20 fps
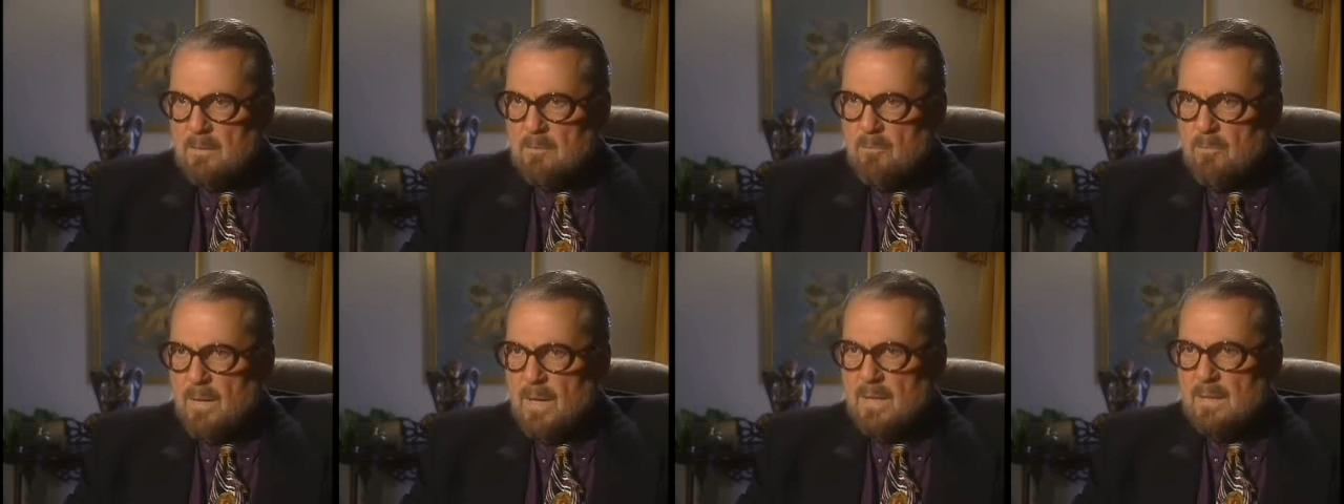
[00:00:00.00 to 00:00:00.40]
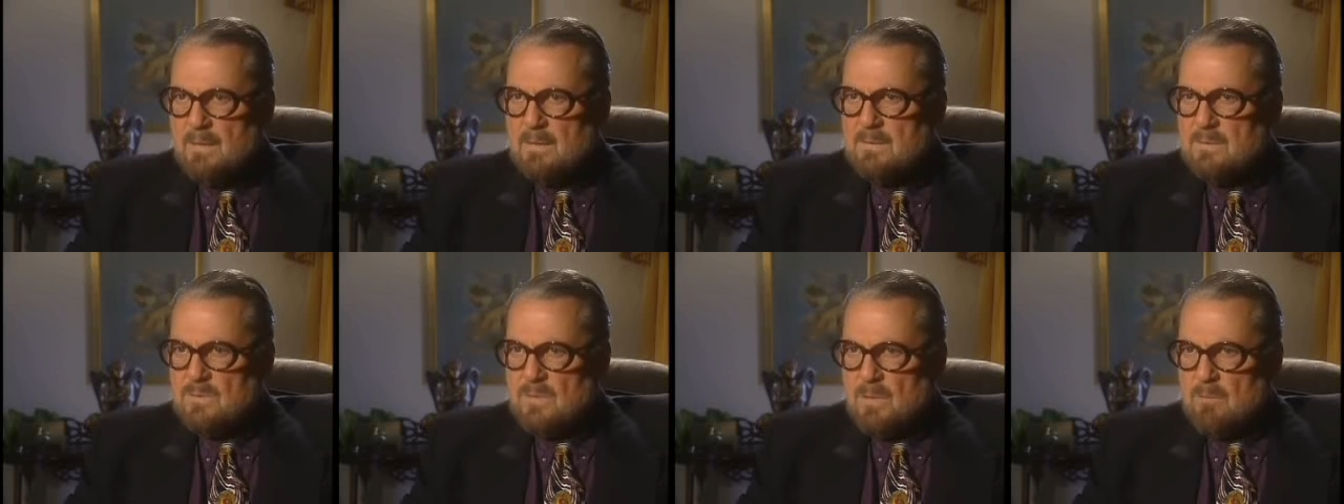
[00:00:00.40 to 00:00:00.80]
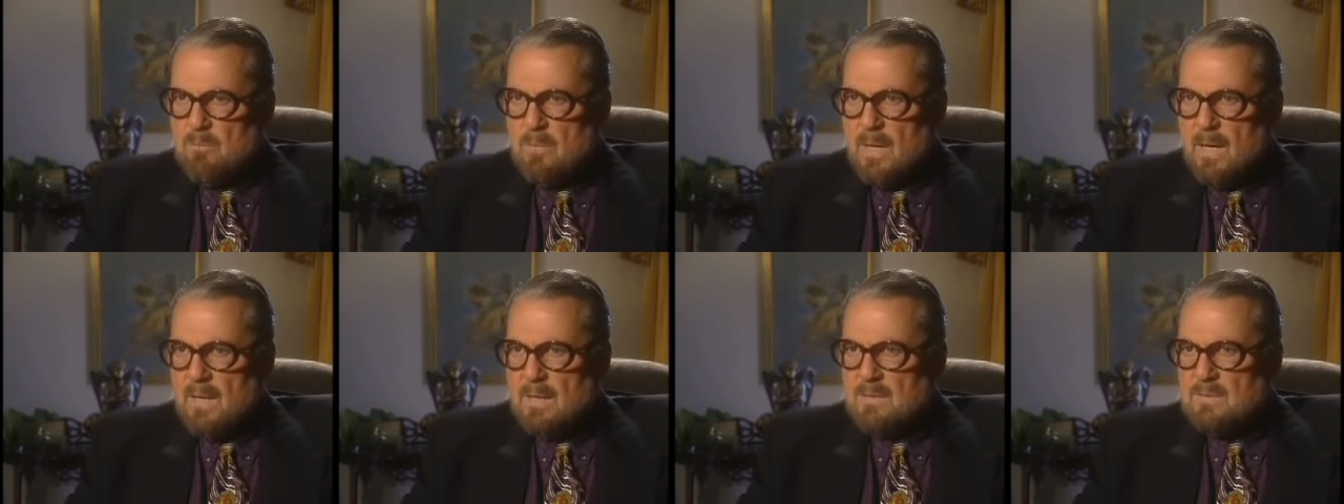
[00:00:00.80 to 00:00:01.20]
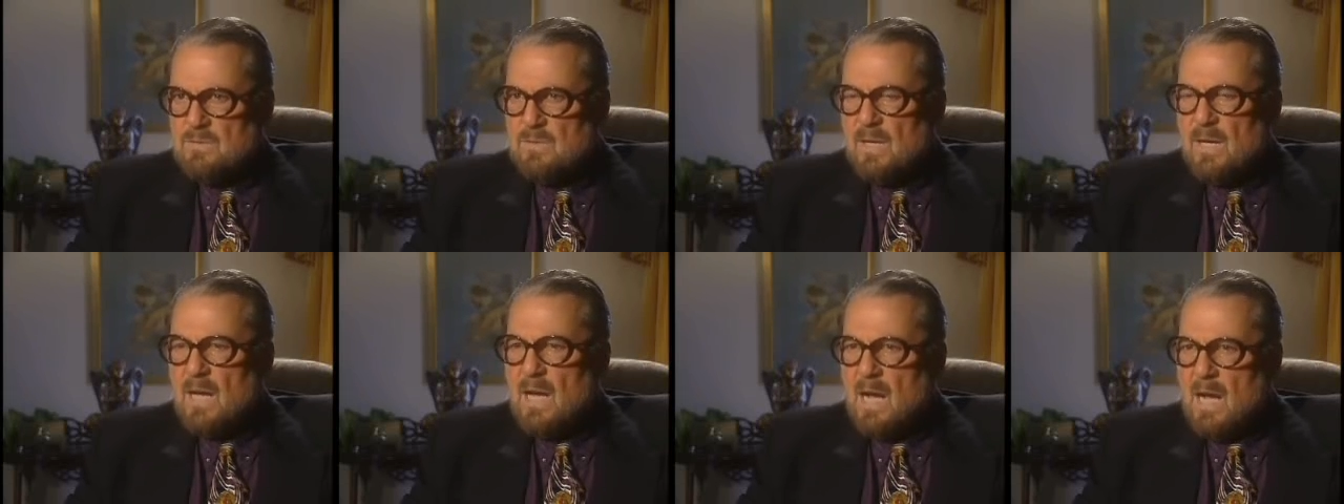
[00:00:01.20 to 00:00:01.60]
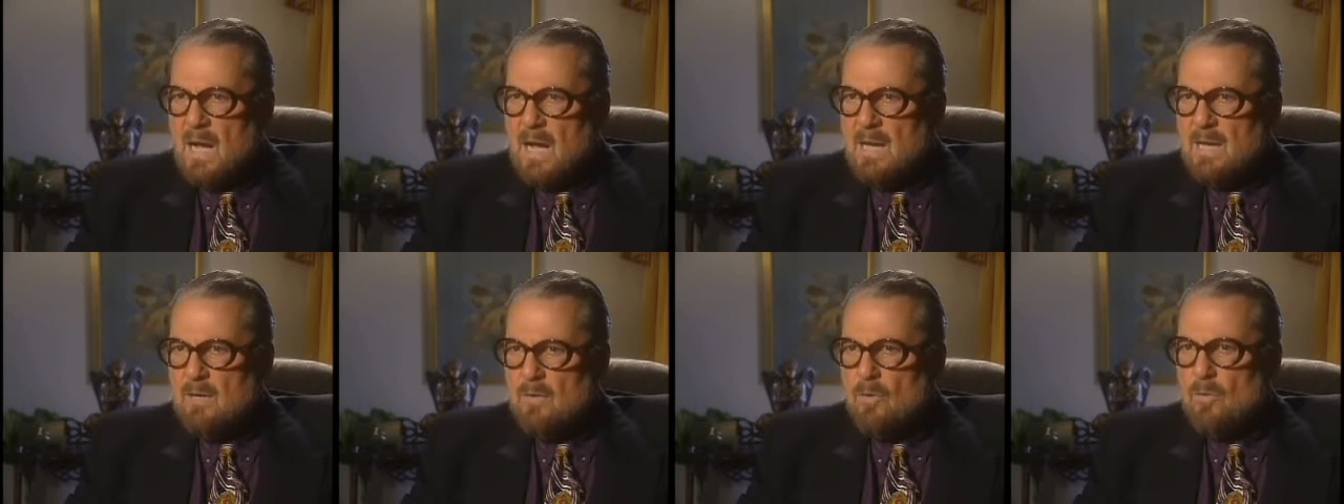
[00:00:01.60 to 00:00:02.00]
Man can sit back and say,
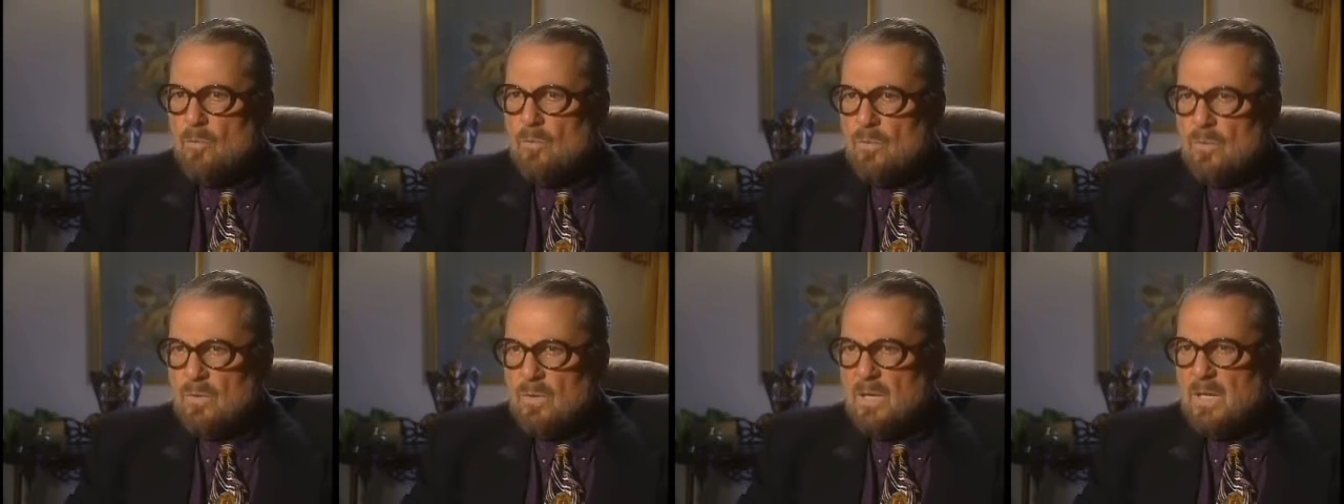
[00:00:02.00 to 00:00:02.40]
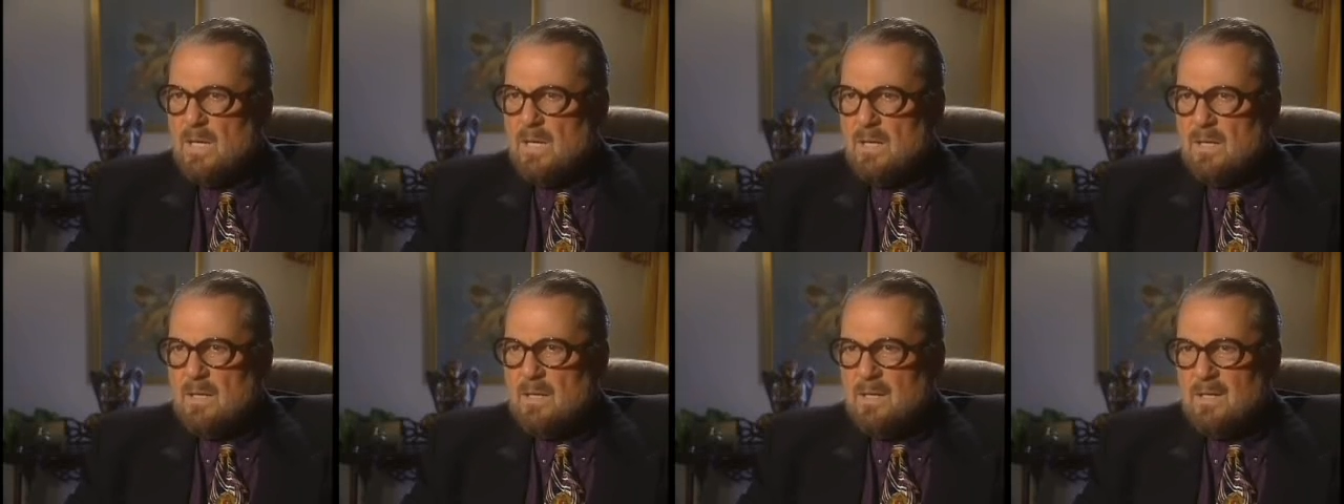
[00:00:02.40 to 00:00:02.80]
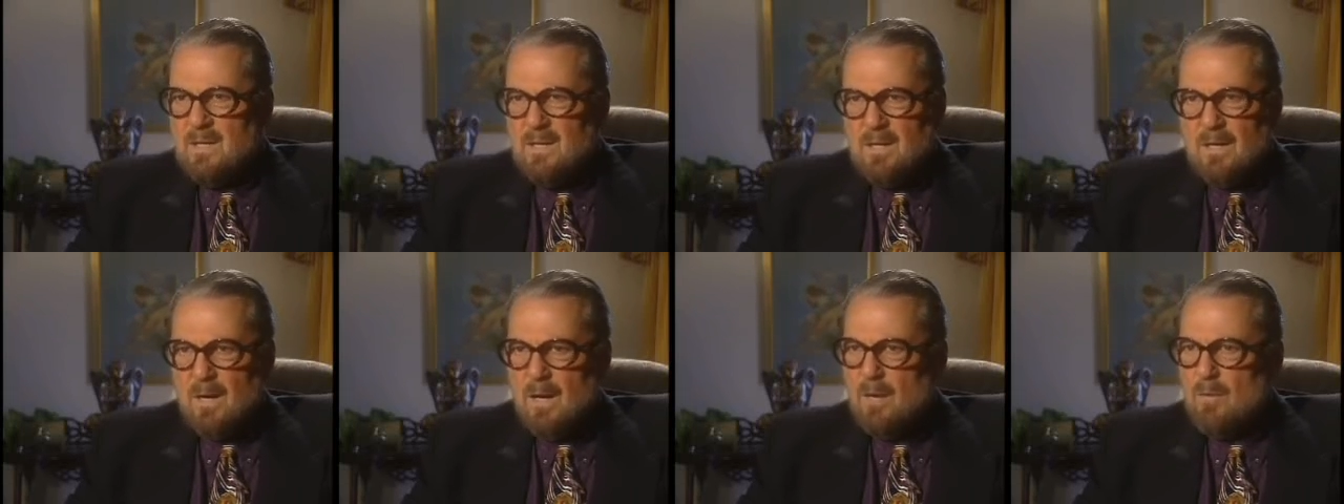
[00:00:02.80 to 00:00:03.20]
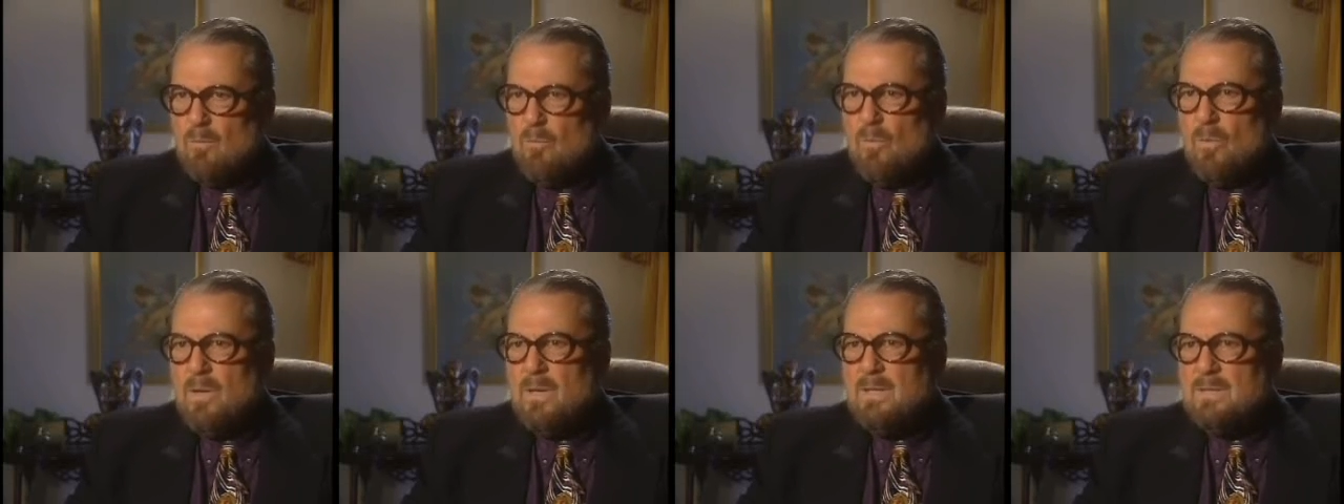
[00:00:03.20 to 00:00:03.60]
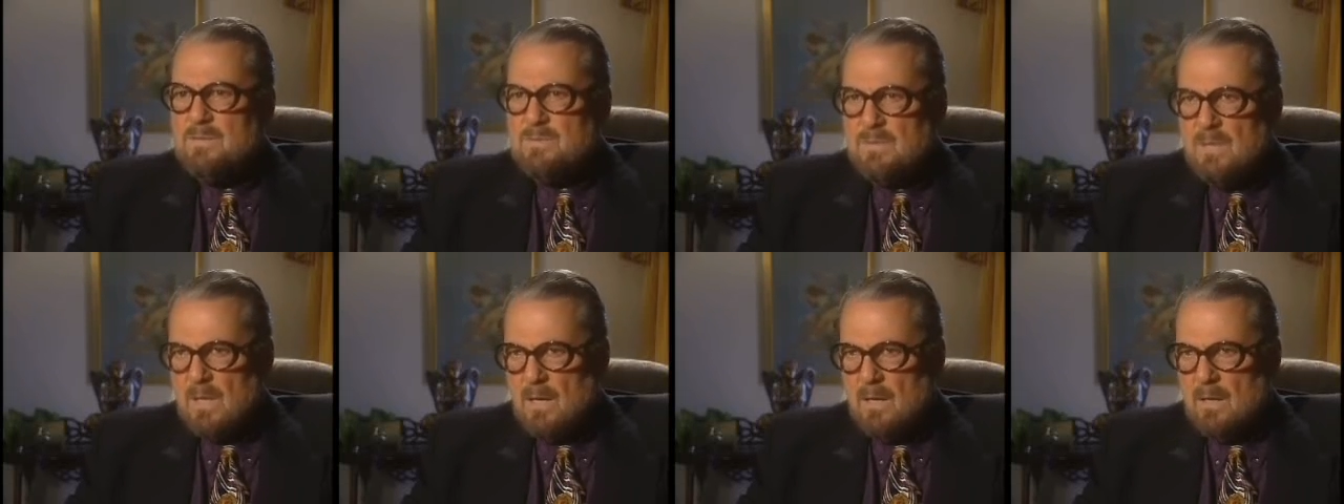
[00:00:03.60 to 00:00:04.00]
I don't need God. What
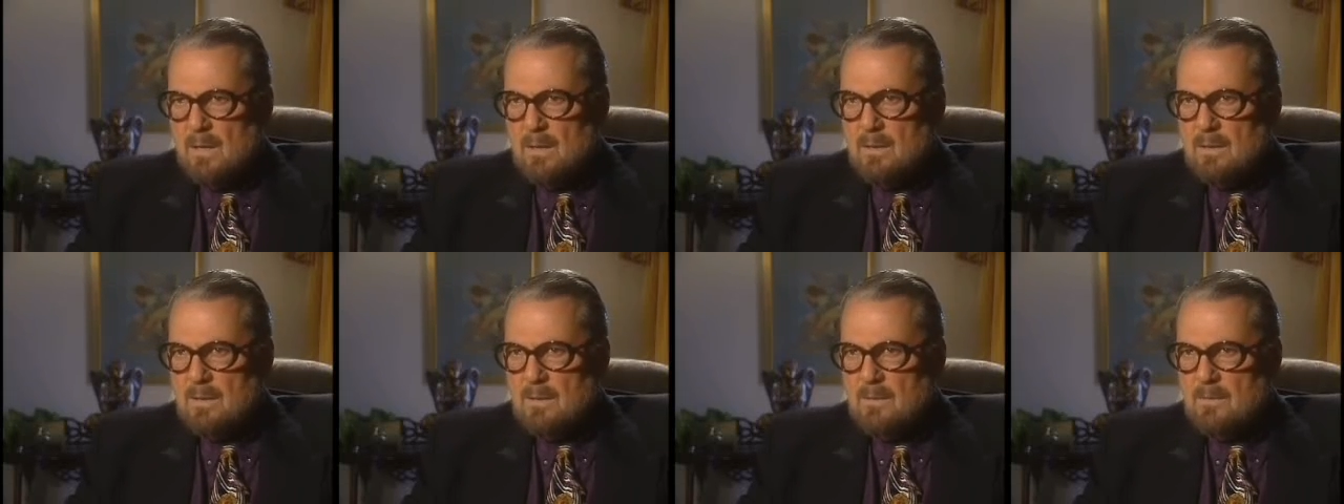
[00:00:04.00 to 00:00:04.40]
is God?